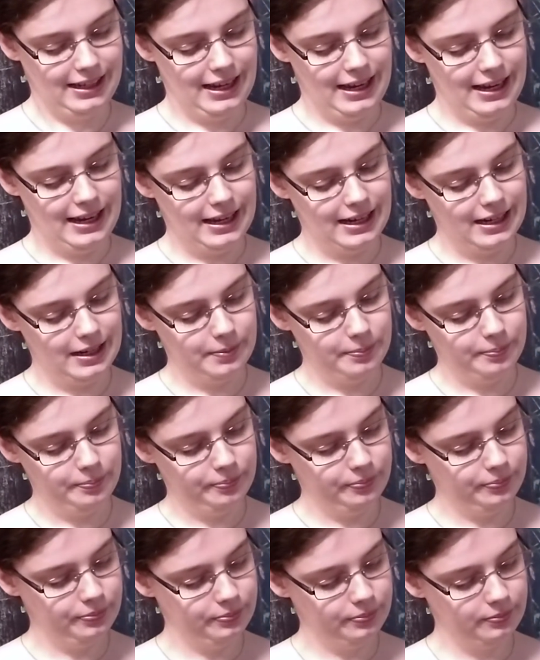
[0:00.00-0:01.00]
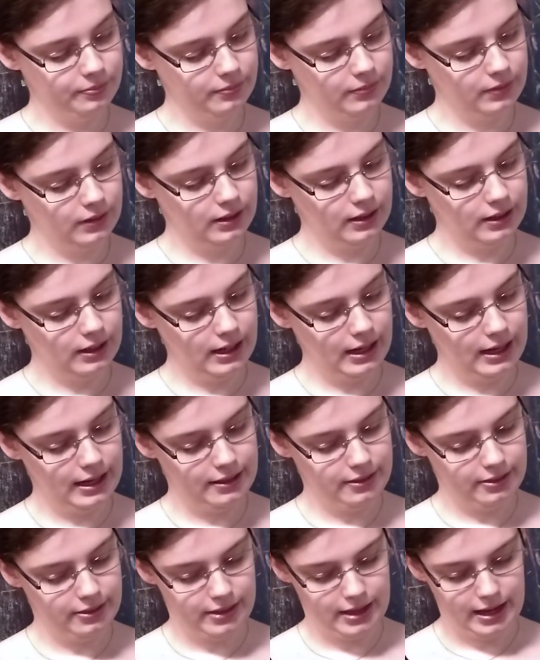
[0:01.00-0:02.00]

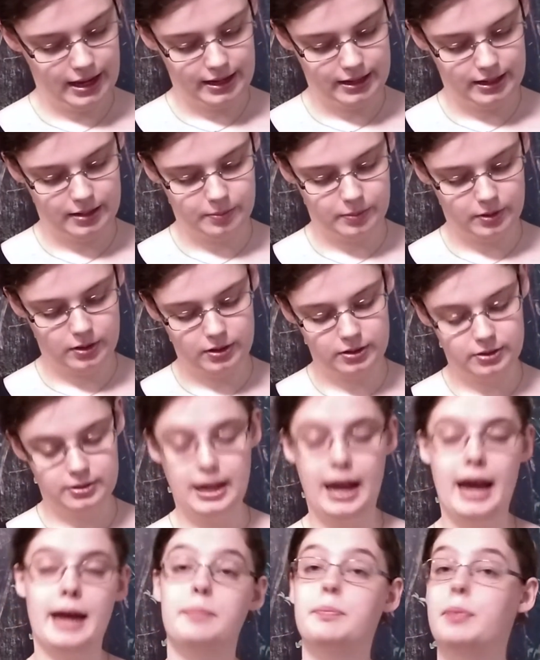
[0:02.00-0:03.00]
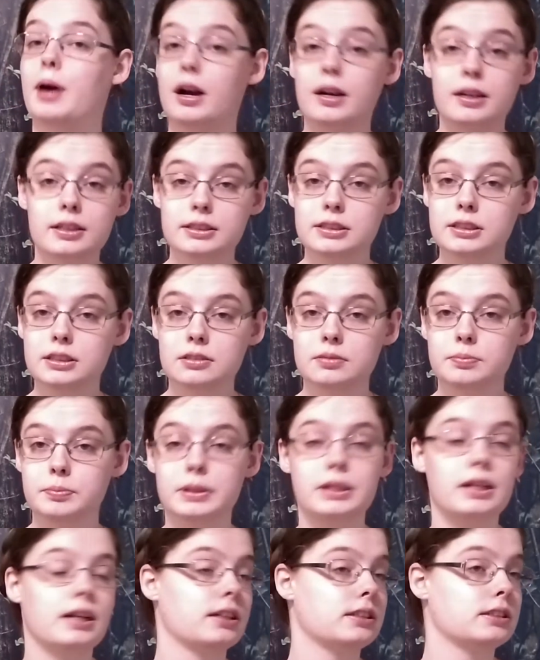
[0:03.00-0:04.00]
And then I'm going to add pockets
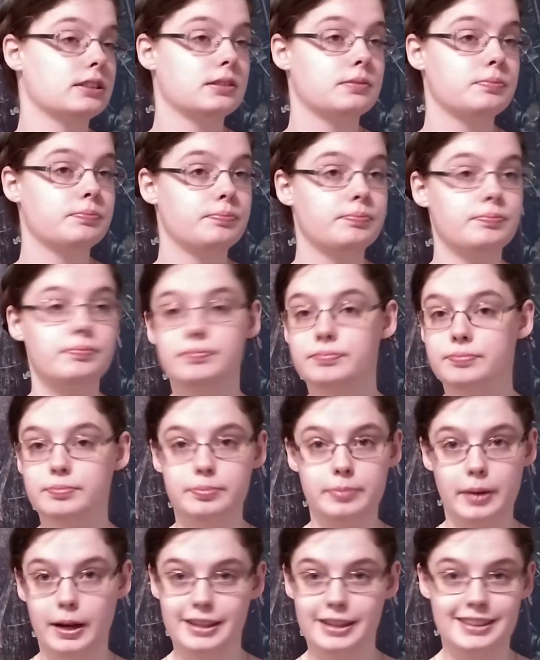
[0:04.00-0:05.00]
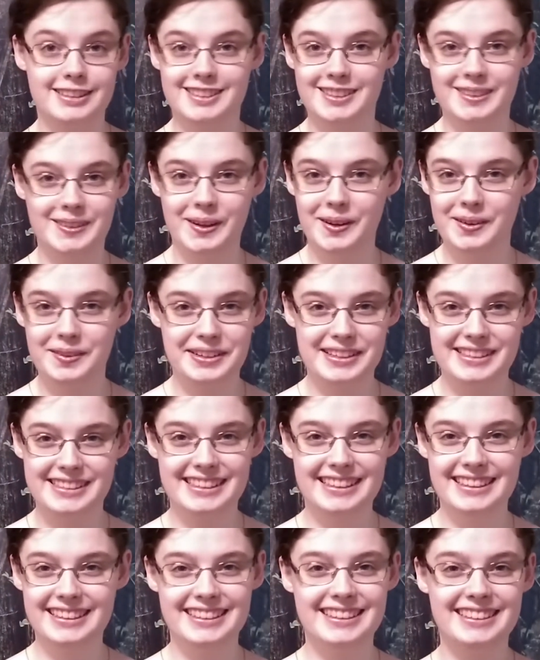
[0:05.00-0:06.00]
because pockets are always
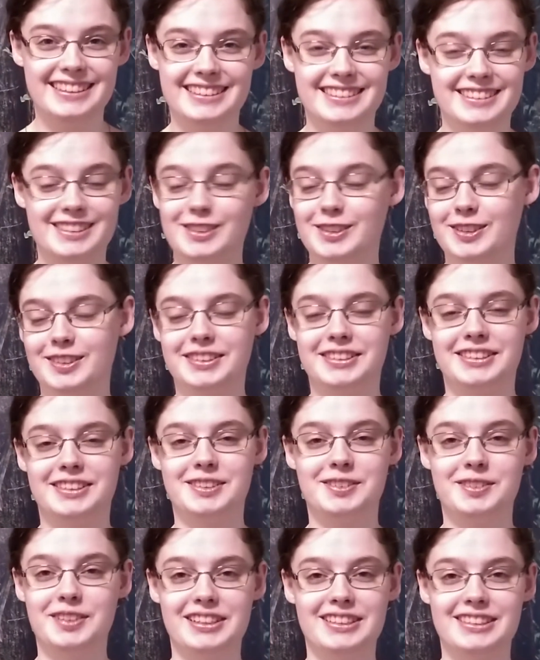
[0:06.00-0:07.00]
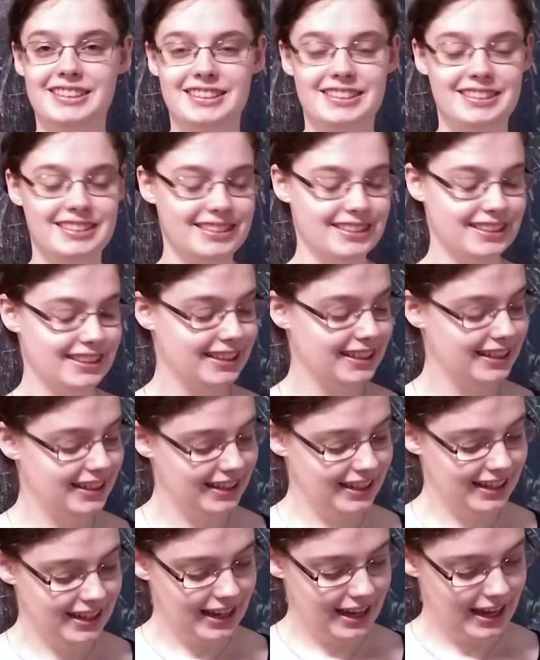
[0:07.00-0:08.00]
needed in skirts and dresses.
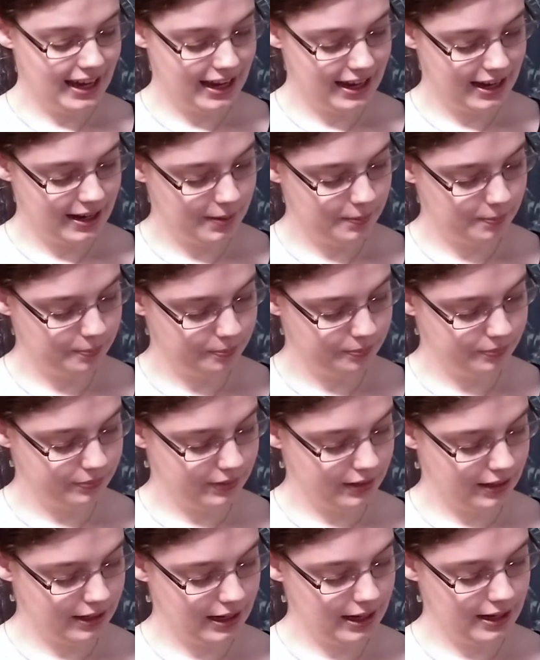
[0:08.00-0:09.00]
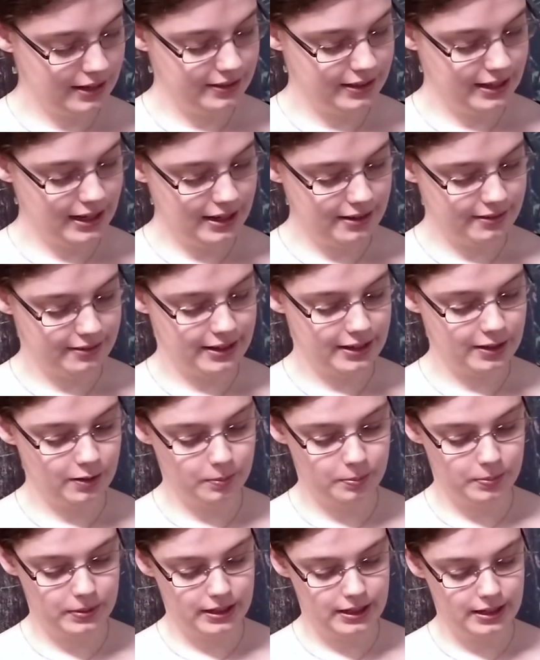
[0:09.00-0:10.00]
And yeah, that'll
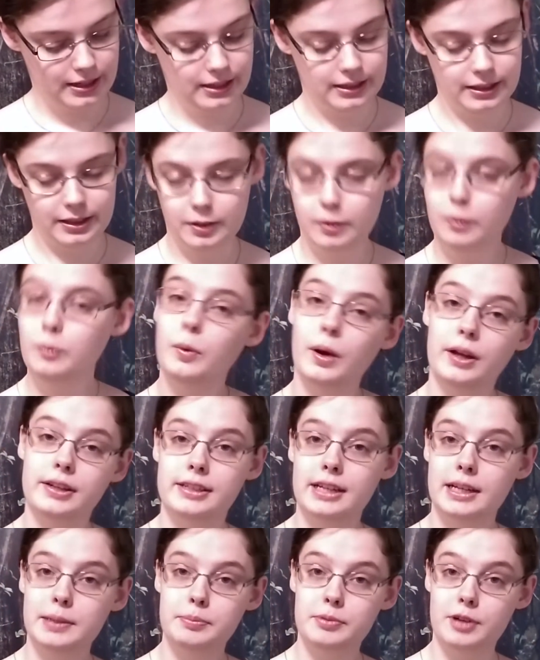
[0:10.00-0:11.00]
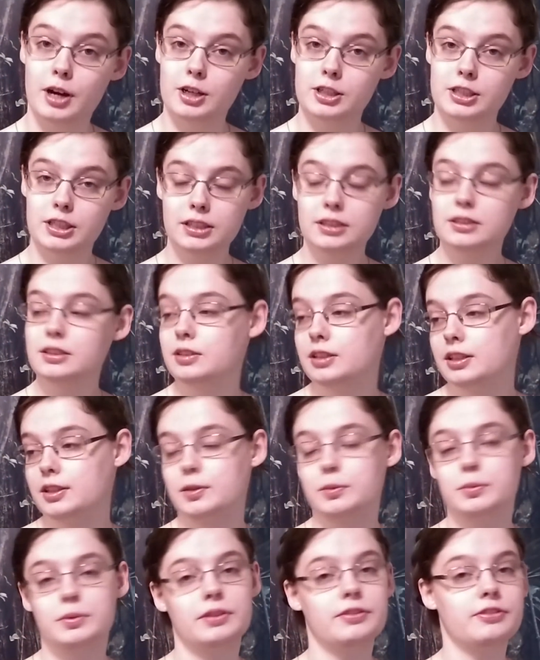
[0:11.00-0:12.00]
be a little one-day project, a little
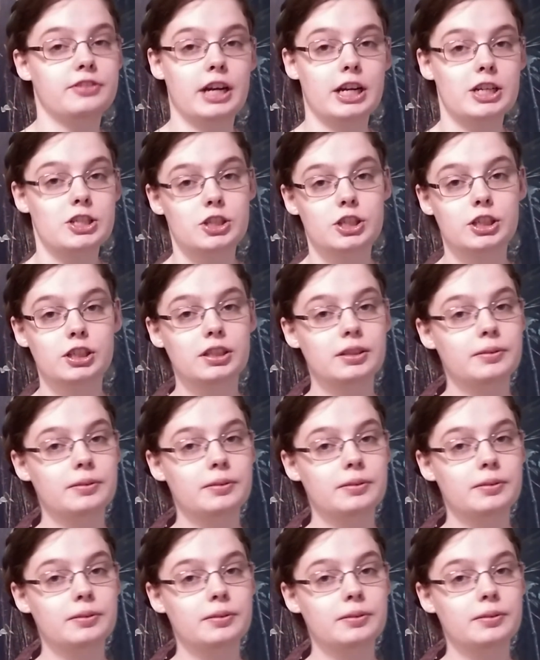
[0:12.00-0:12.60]
refresher,